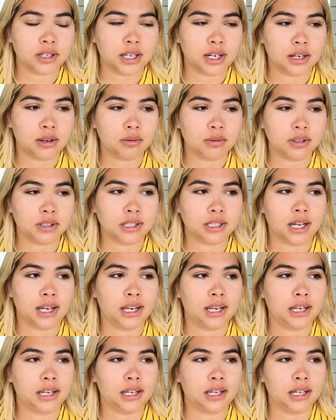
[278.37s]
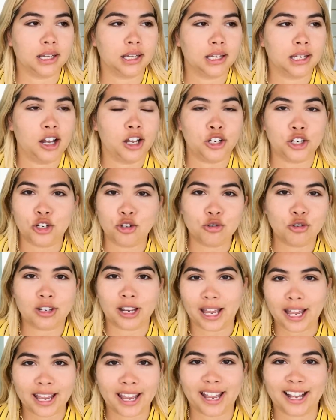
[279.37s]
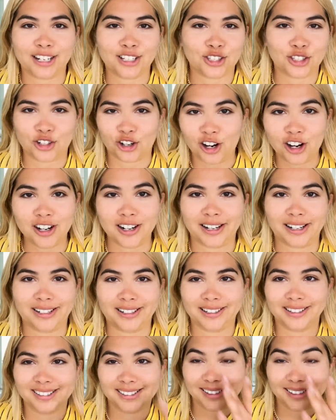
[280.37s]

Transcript: and it was like a new day had started.